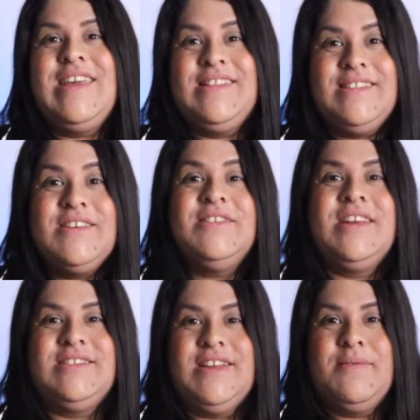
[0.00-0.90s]
Until
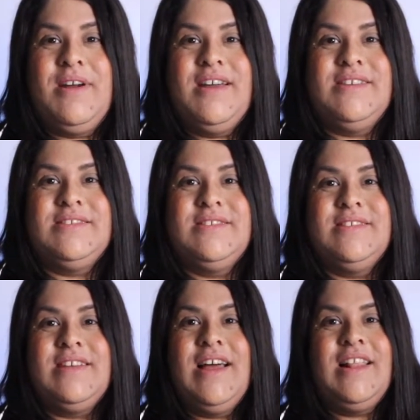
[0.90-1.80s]
next time, guys,
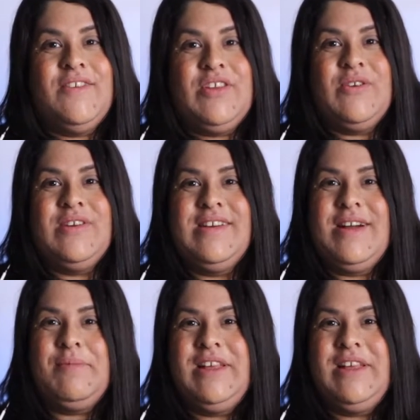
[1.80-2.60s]
I love you.